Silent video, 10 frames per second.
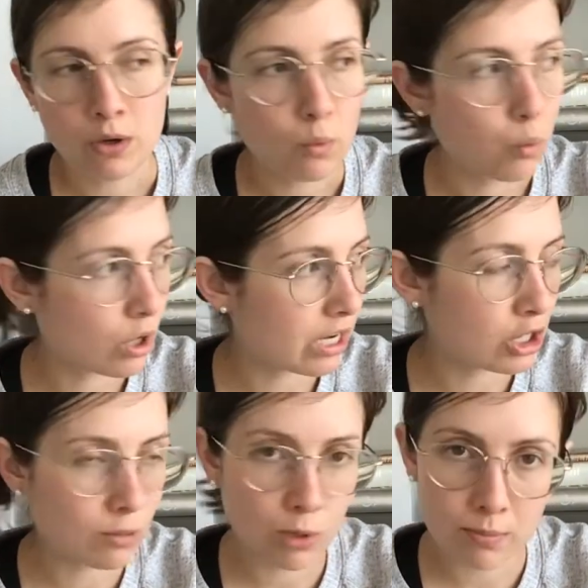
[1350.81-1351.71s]
work on
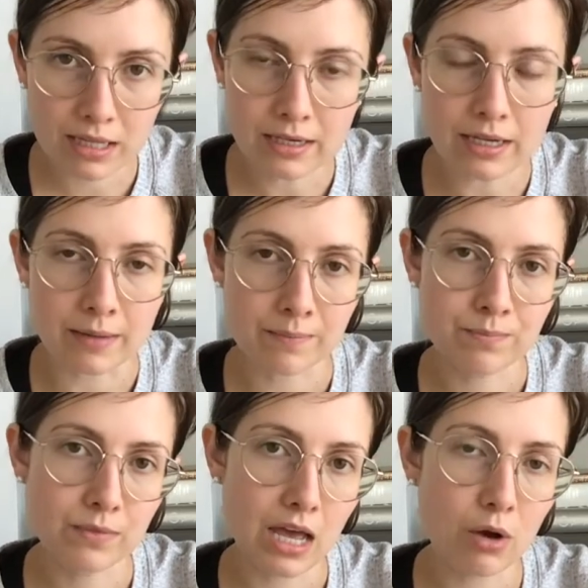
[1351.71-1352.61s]
your mobility.
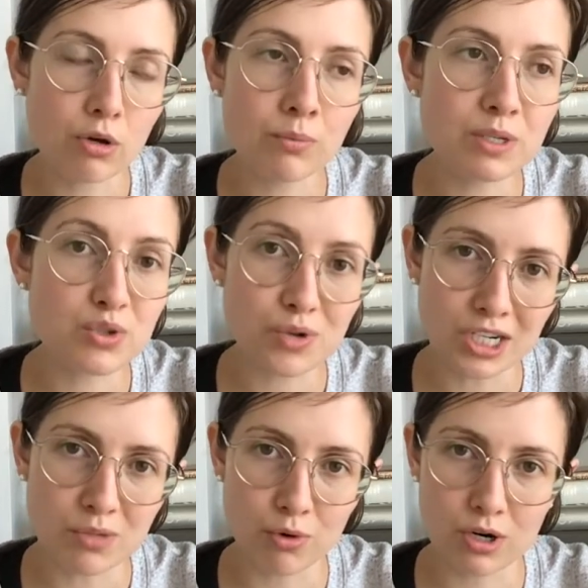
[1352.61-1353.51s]
How can we
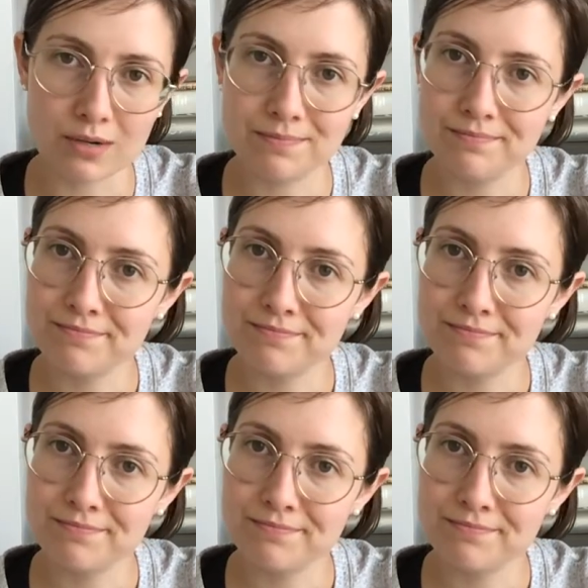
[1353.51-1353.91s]
stretch more?